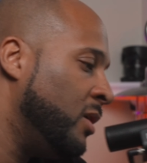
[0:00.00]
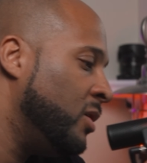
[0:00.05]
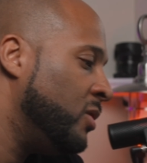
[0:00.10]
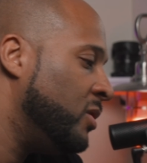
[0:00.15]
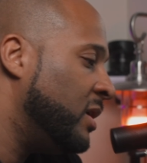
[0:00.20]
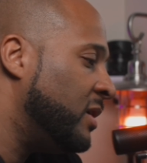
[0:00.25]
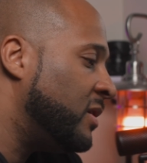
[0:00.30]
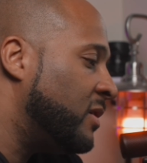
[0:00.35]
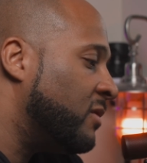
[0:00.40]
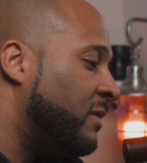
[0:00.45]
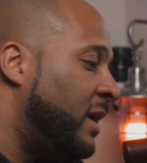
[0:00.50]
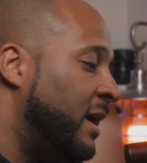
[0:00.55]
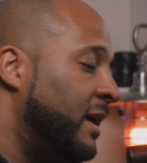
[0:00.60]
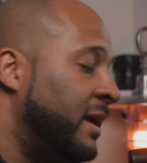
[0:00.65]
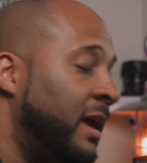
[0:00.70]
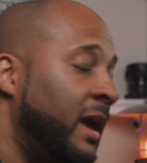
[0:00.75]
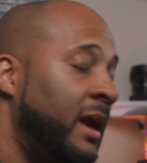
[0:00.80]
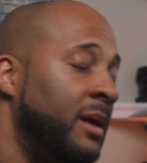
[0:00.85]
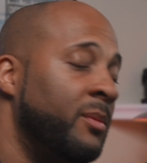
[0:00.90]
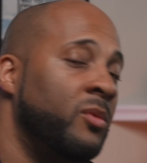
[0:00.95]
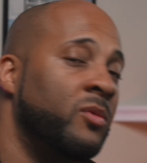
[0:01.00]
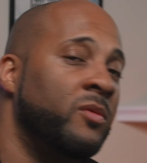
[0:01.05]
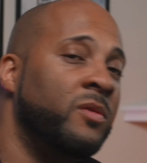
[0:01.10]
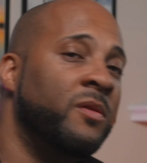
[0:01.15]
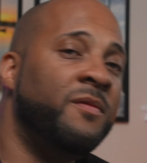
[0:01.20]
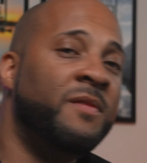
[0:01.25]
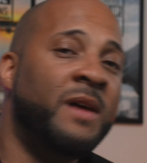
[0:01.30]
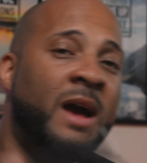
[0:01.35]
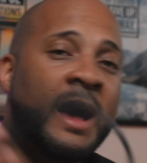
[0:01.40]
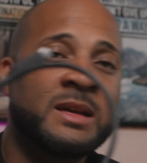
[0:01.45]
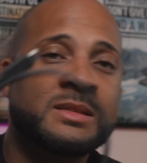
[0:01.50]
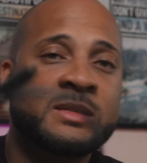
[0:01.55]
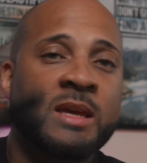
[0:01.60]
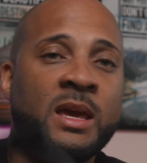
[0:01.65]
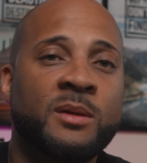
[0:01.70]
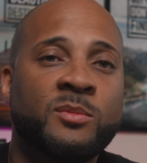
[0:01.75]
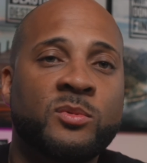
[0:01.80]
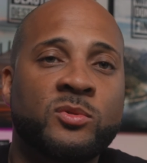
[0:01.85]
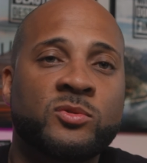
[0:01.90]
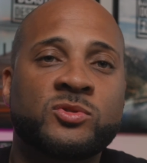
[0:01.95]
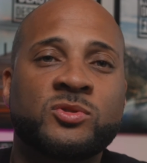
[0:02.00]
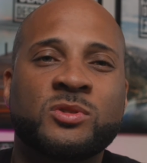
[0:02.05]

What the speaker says: you get the right cable with the fast cables.